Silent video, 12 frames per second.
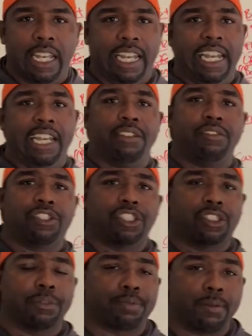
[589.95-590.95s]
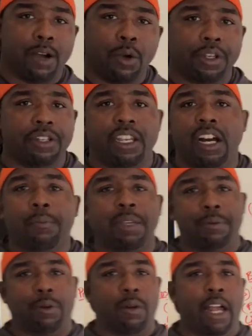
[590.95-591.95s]
and just to promote it and help
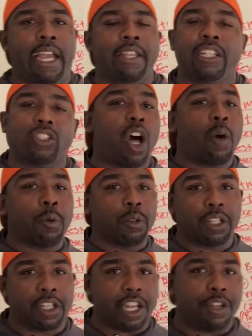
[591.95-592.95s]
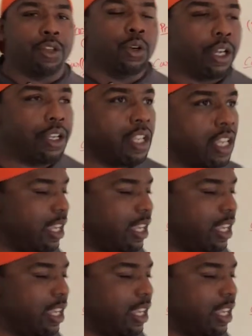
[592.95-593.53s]
people, right? That's all we're looking at doing.